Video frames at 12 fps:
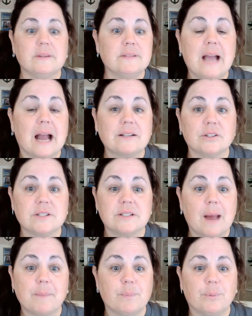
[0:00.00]
doctors
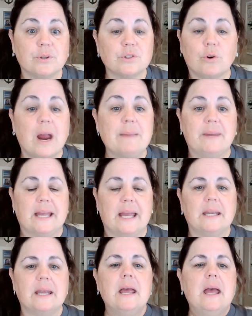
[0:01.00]
stopped prescribing it.
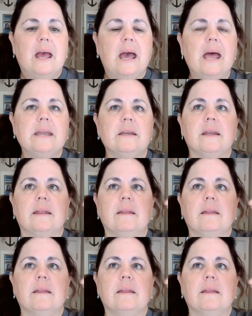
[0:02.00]
And